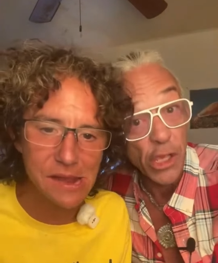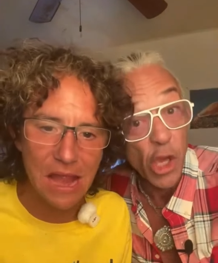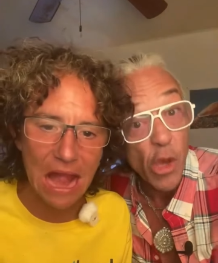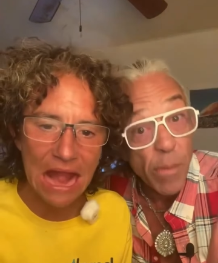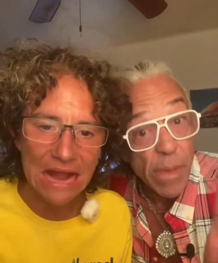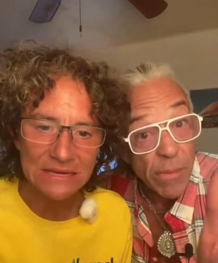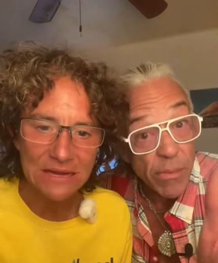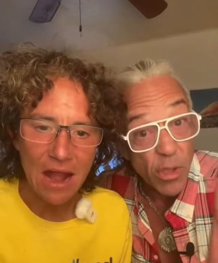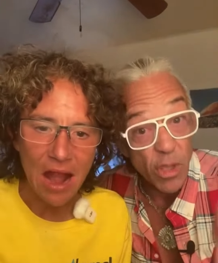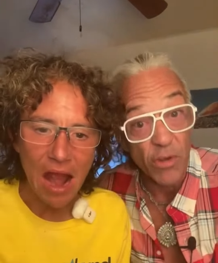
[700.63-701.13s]
Speaker 1: you would
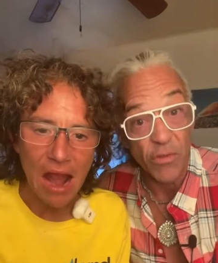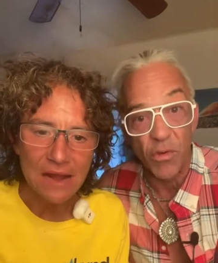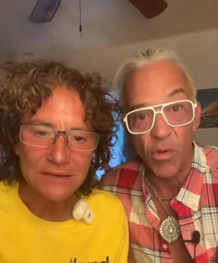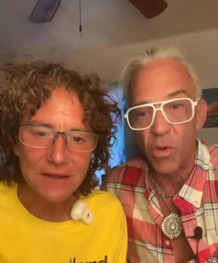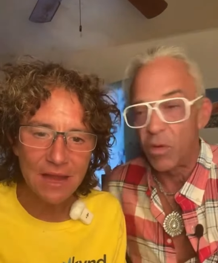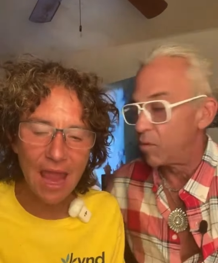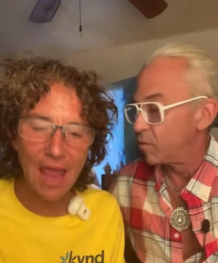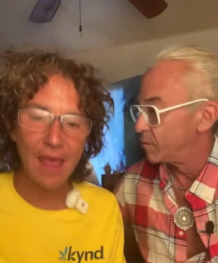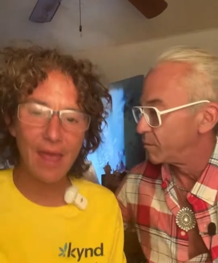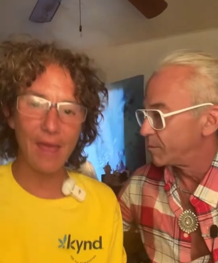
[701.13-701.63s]
be beautiful.
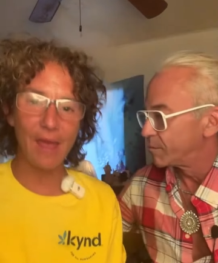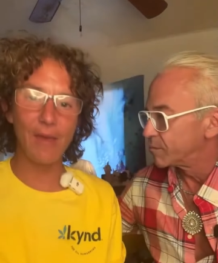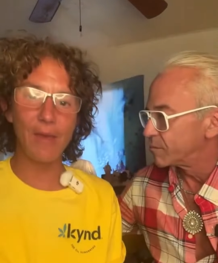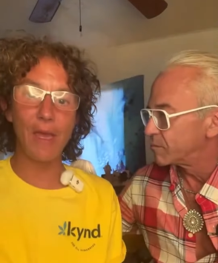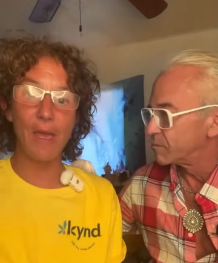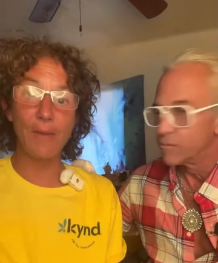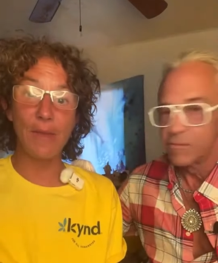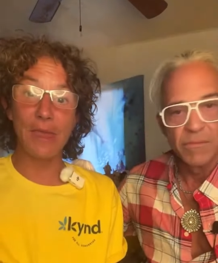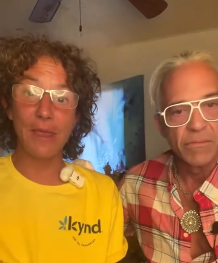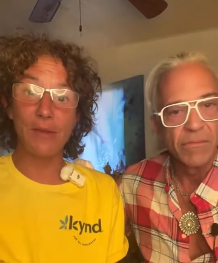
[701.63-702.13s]
Yeah,
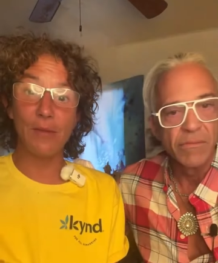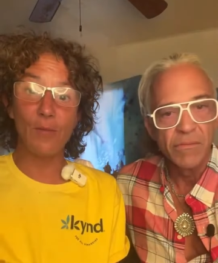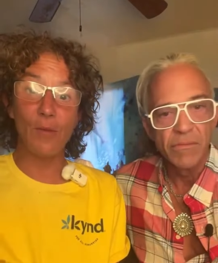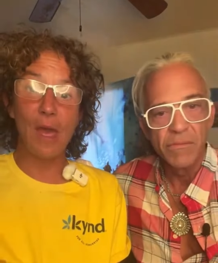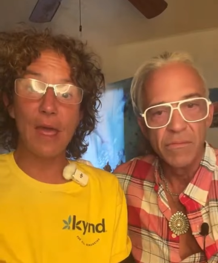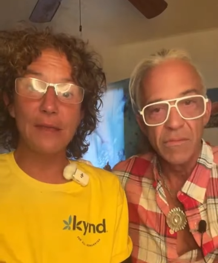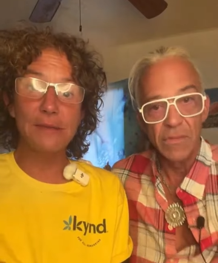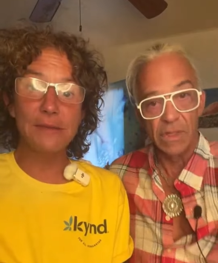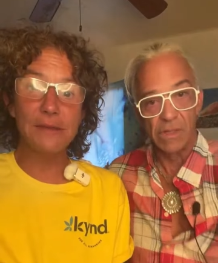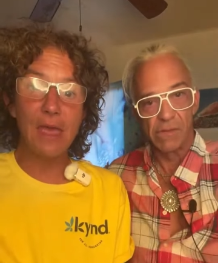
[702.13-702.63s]
I mean,
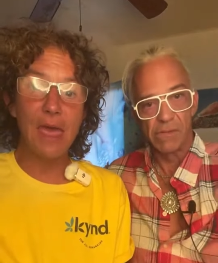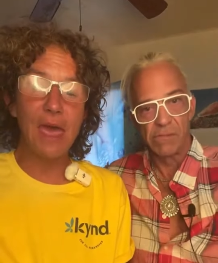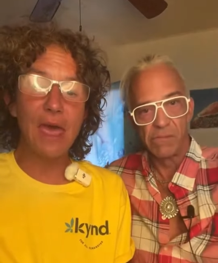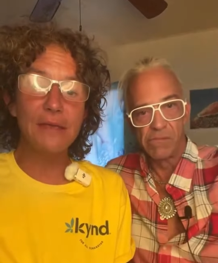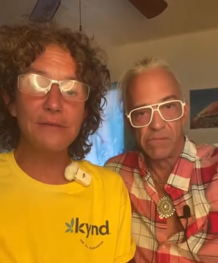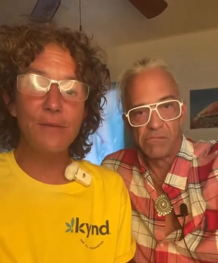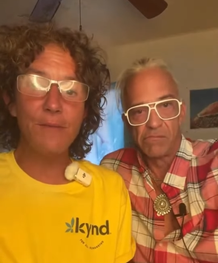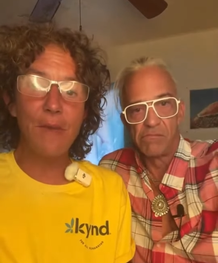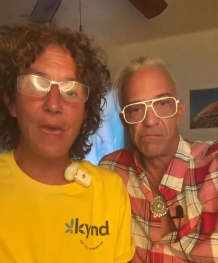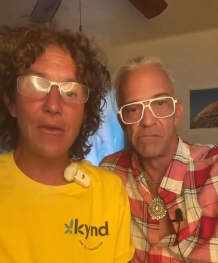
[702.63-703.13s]
as
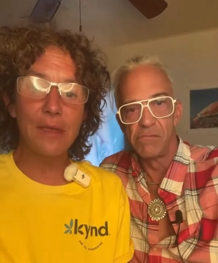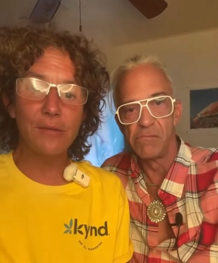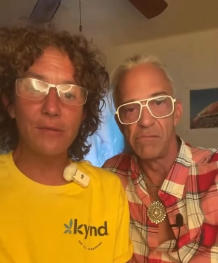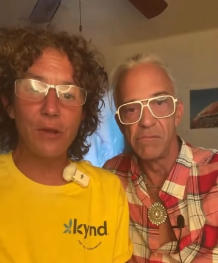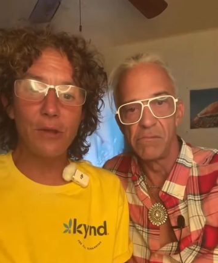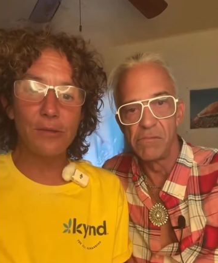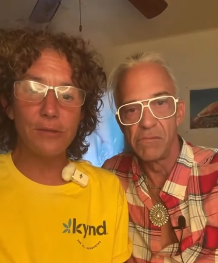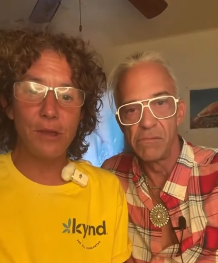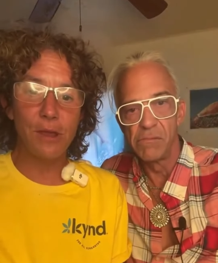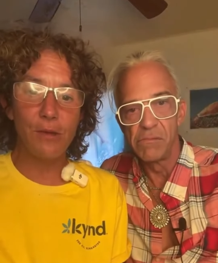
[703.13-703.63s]
as the man
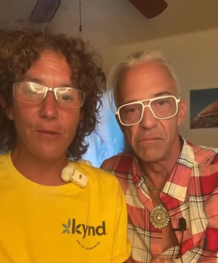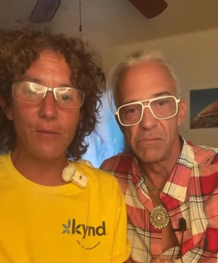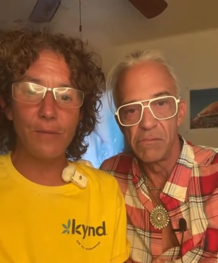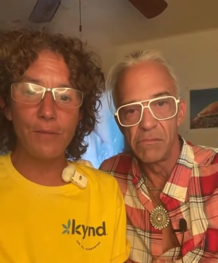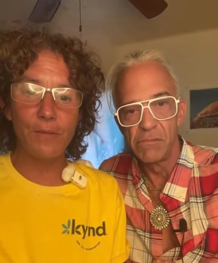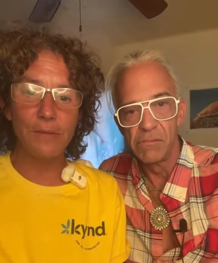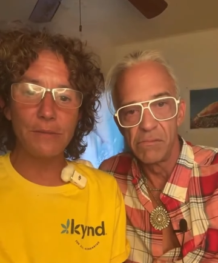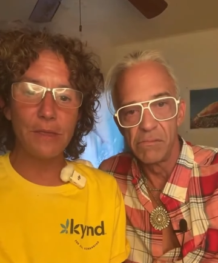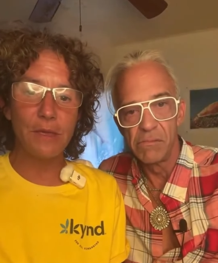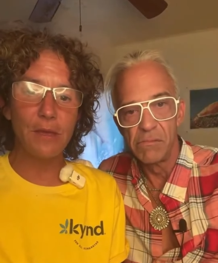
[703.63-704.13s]
grows up,
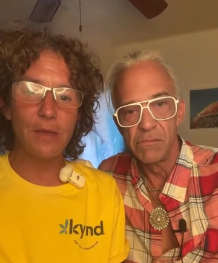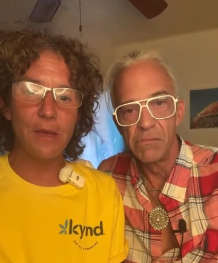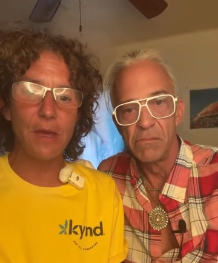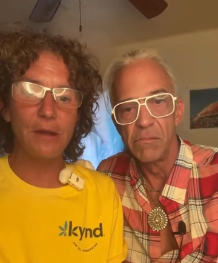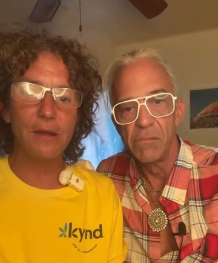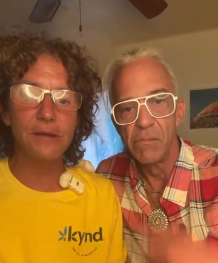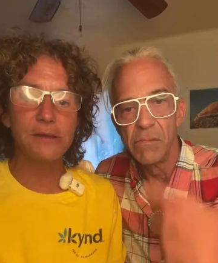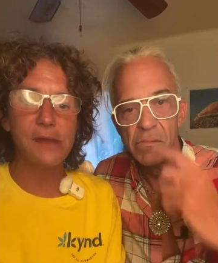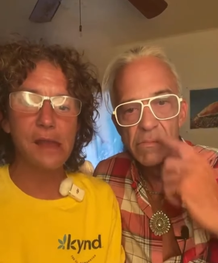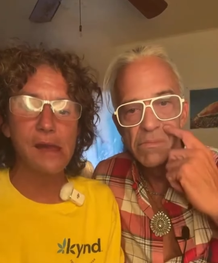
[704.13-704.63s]
the
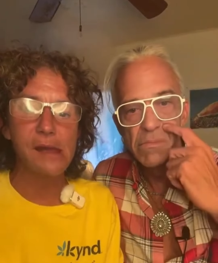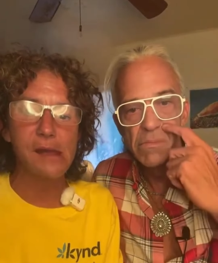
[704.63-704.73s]
understand